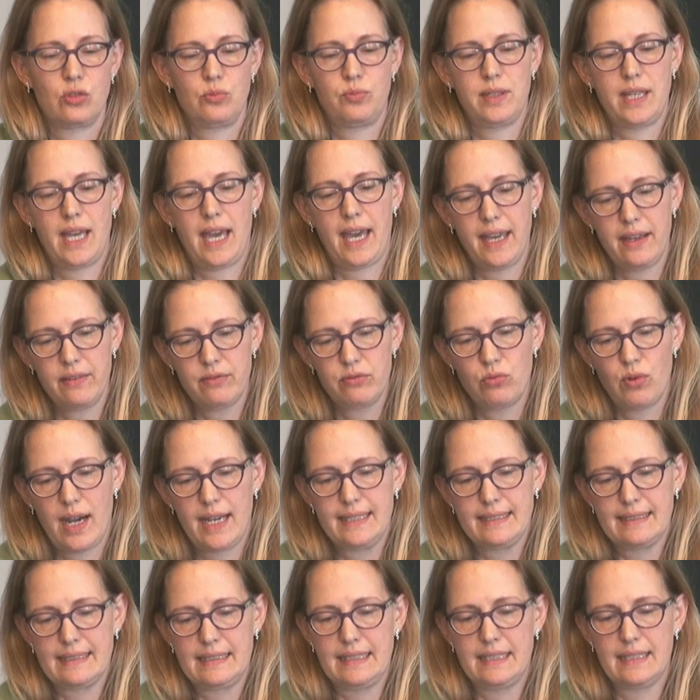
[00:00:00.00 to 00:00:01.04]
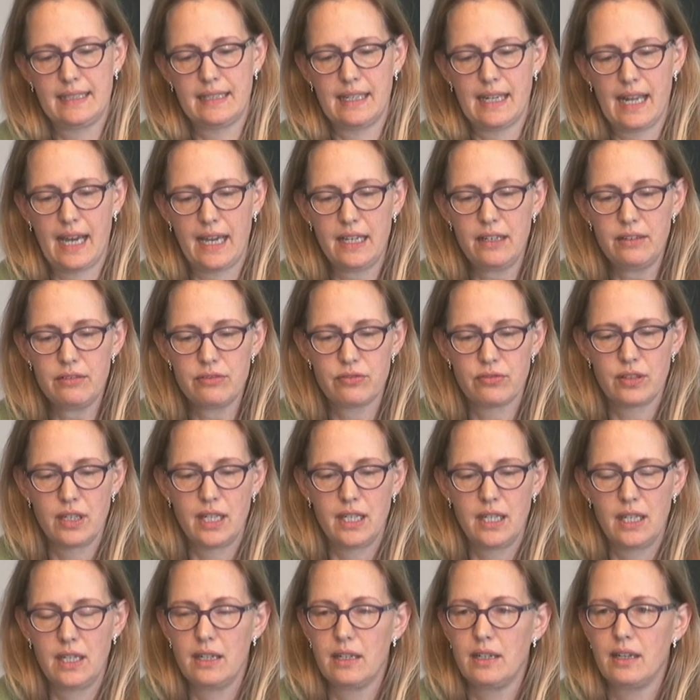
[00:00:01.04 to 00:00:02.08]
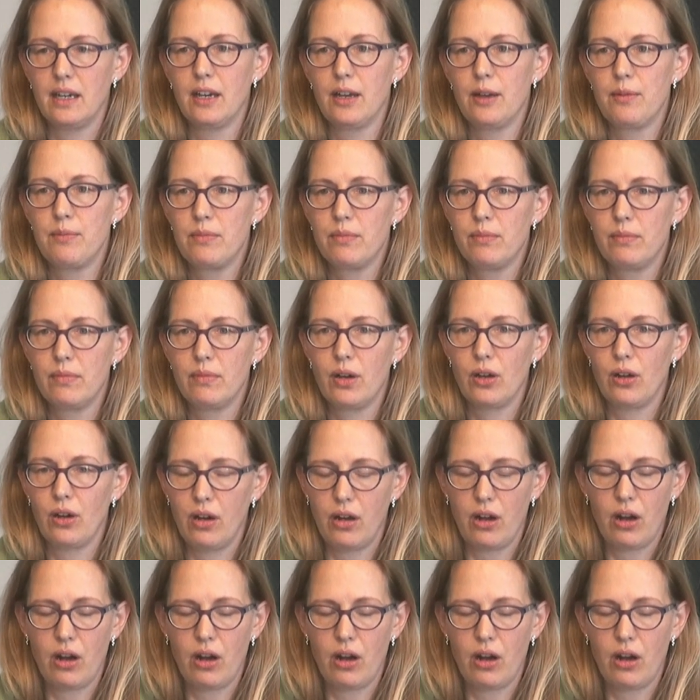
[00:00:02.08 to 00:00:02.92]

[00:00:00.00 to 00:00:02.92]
to behave wisely in life, um,